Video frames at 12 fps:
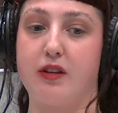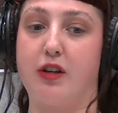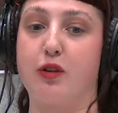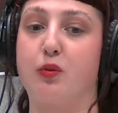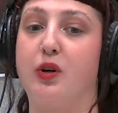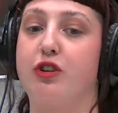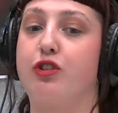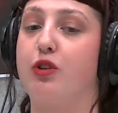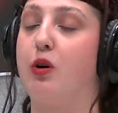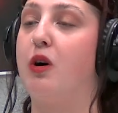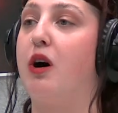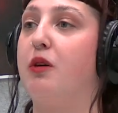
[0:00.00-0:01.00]
want to
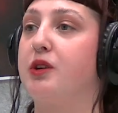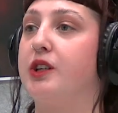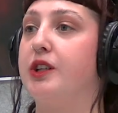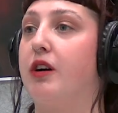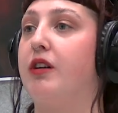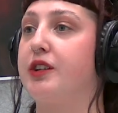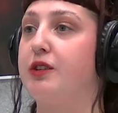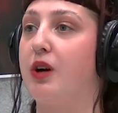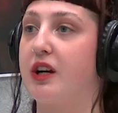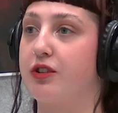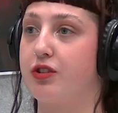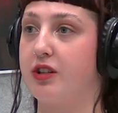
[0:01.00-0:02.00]
show how chaotic you
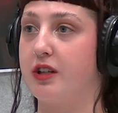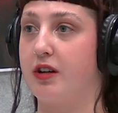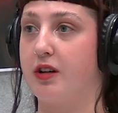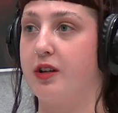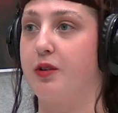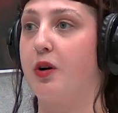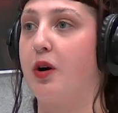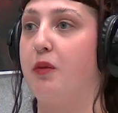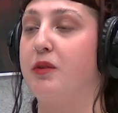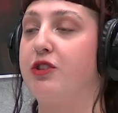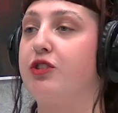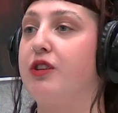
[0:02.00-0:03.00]
actually are or
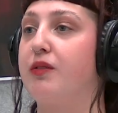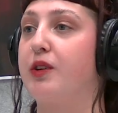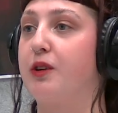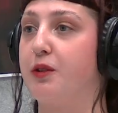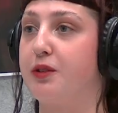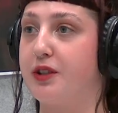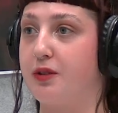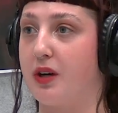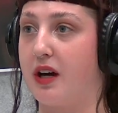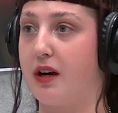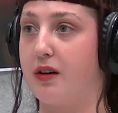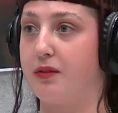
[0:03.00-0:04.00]
how much difficulty you
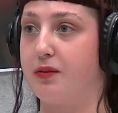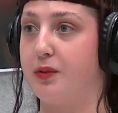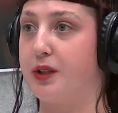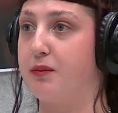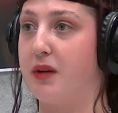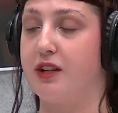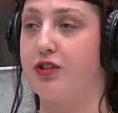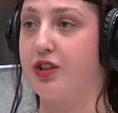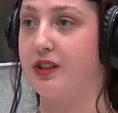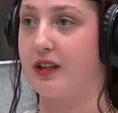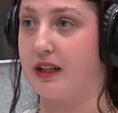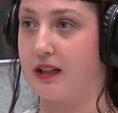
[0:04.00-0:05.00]
have with
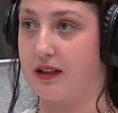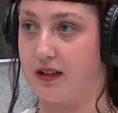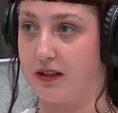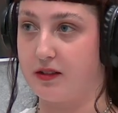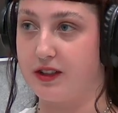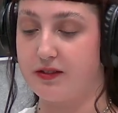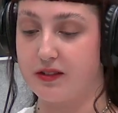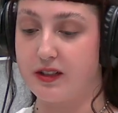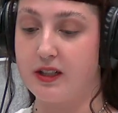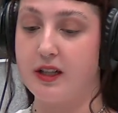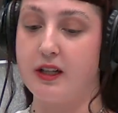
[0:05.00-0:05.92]
managing daily life.